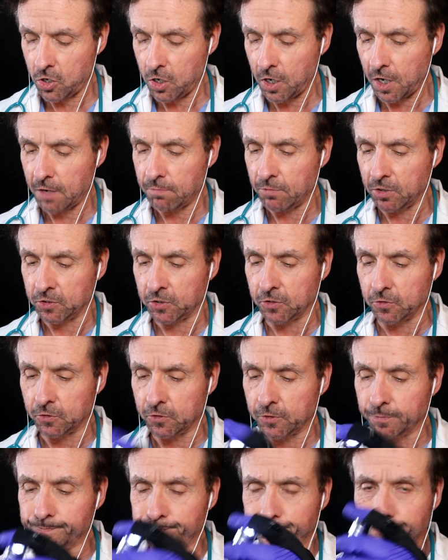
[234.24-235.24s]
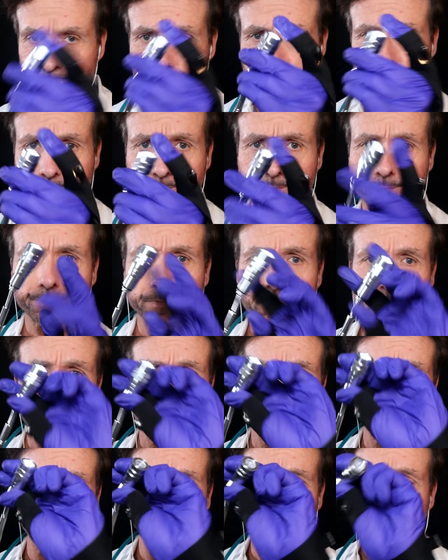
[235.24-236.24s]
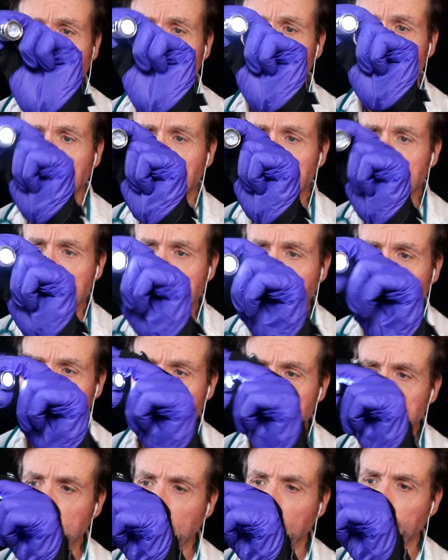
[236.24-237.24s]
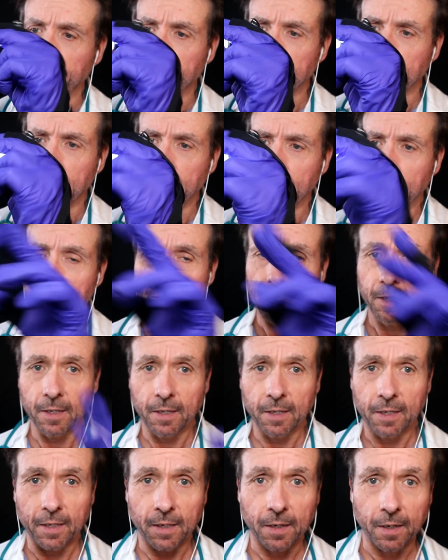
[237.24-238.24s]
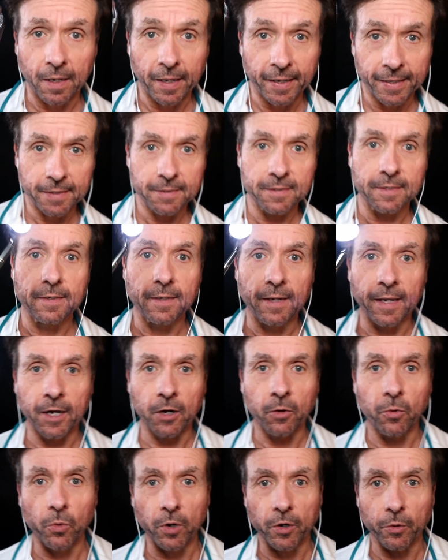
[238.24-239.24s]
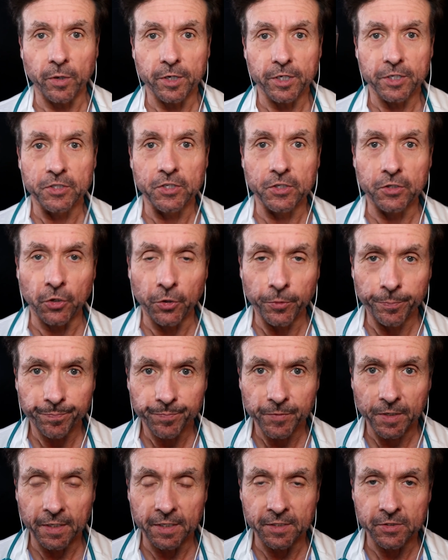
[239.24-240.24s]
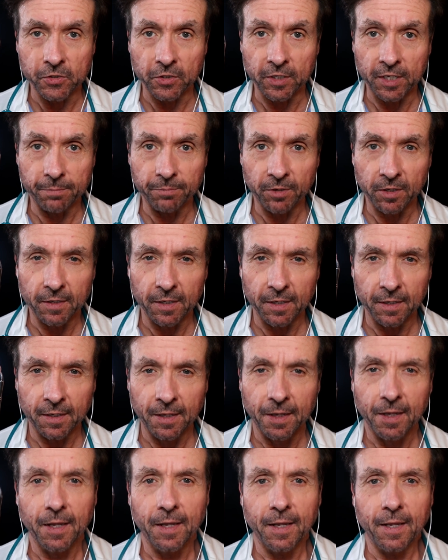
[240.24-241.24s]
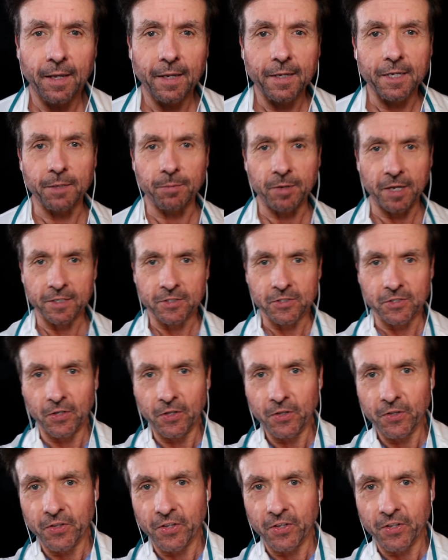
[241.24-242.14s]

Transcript: eye muscles. We have here a telescopic light. Now, what I want you to do is to keep looking, keep your head still.